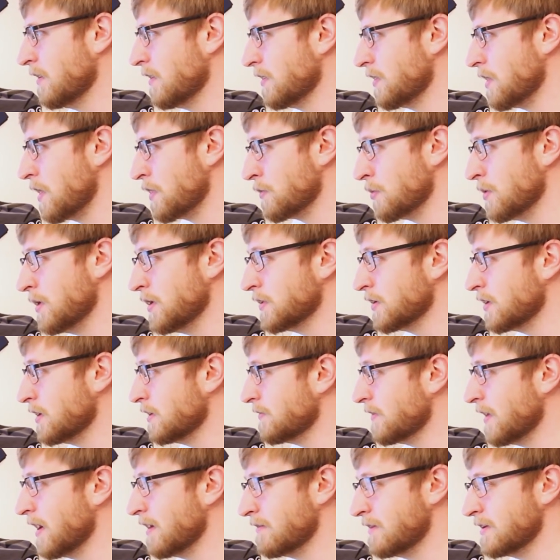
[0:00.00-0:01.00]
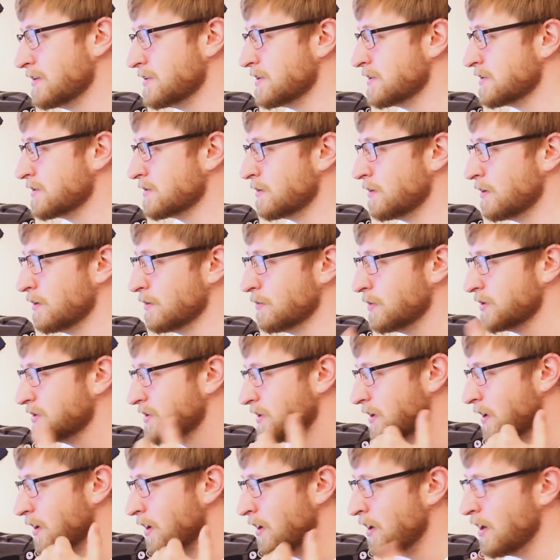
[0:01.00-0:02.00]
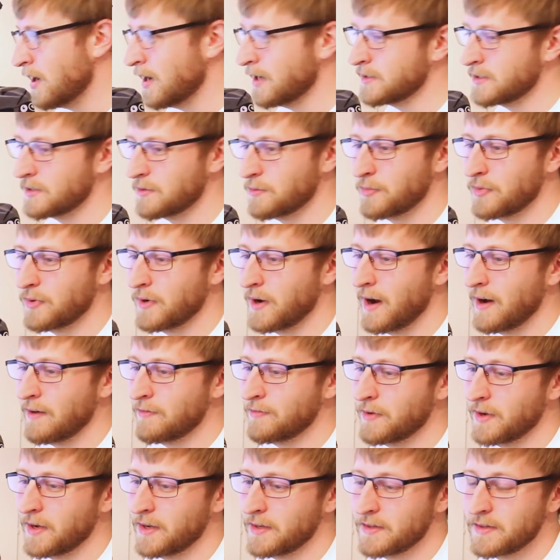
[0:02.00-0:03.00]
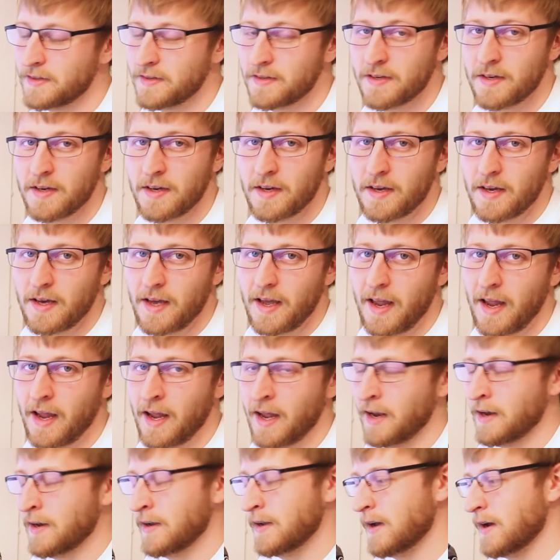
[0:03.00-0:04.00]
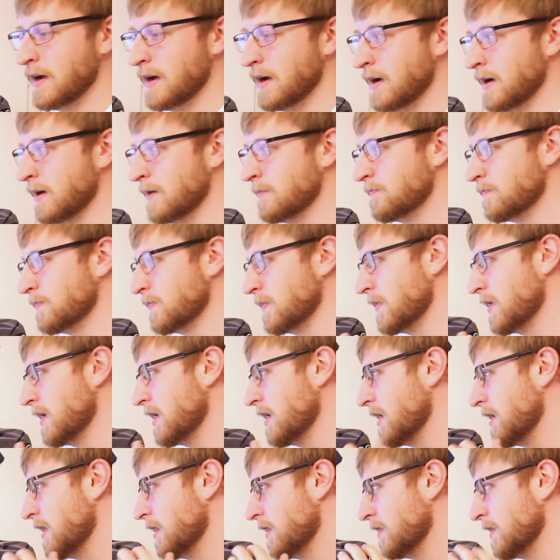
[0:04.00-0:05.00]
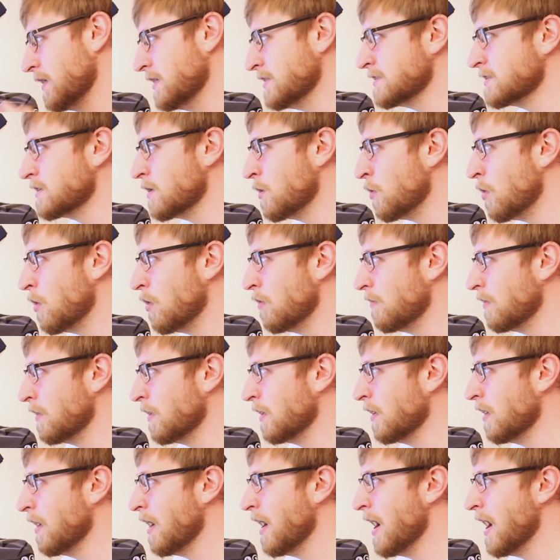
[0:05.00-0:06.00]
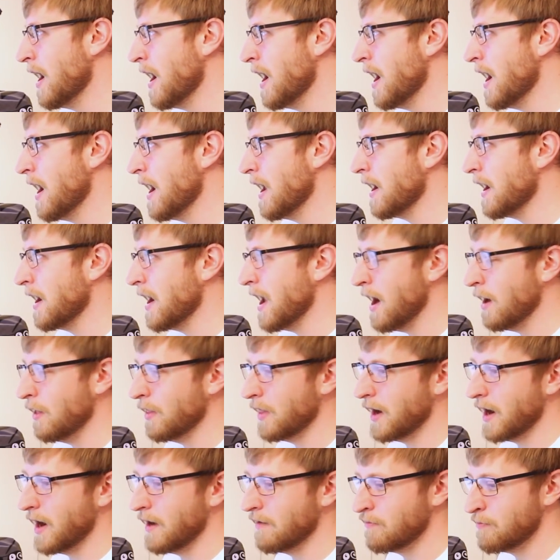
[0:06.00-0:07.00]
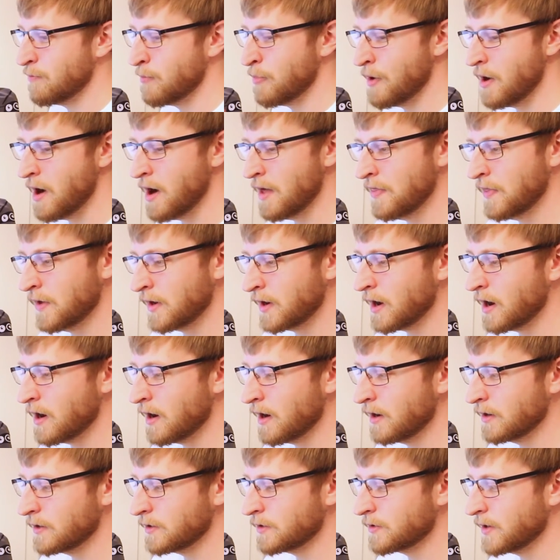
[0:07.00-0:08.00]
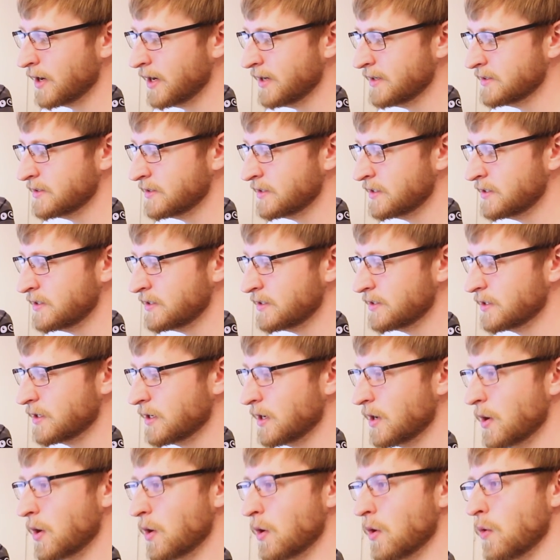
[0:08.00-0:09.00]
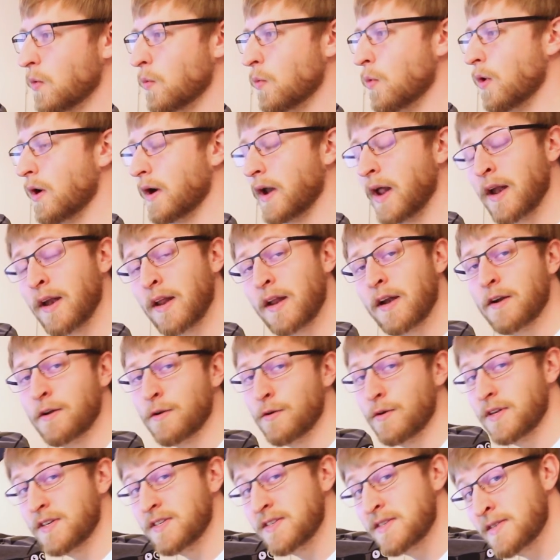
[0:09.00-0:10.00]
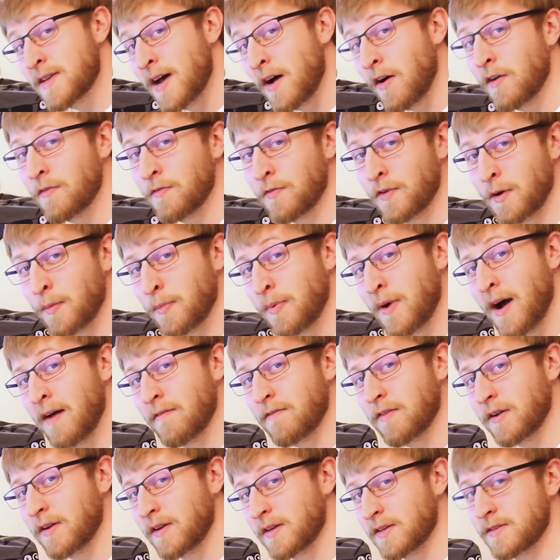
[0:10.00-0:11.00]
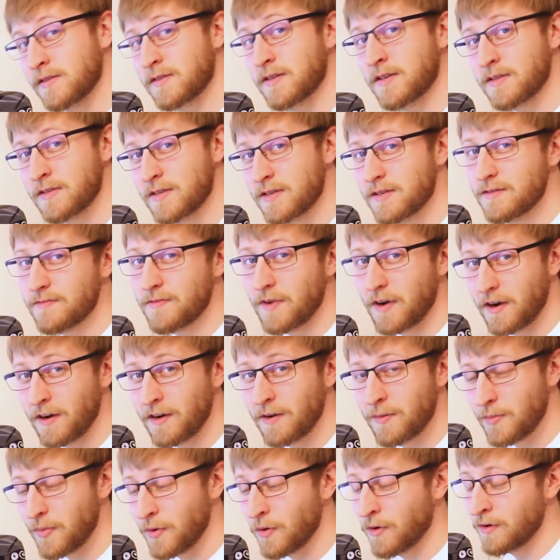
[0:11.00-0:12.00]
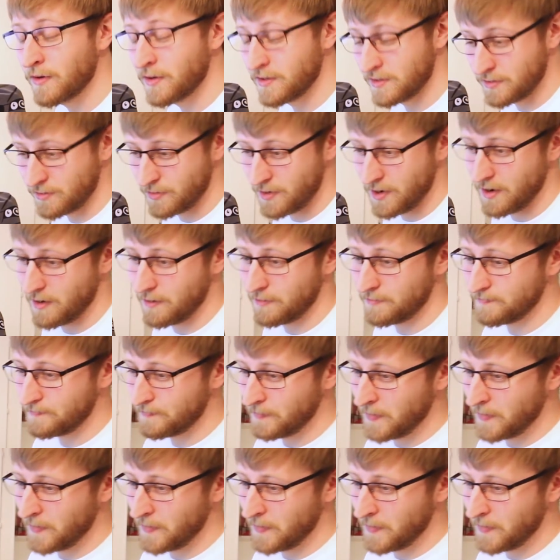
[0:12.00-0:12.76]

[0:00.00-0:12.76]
335 I just sold was an awesome profit, and let's go over, now that I've bought the car on Craigslist, what I need to do to sell it for a profit, because this is very important as well.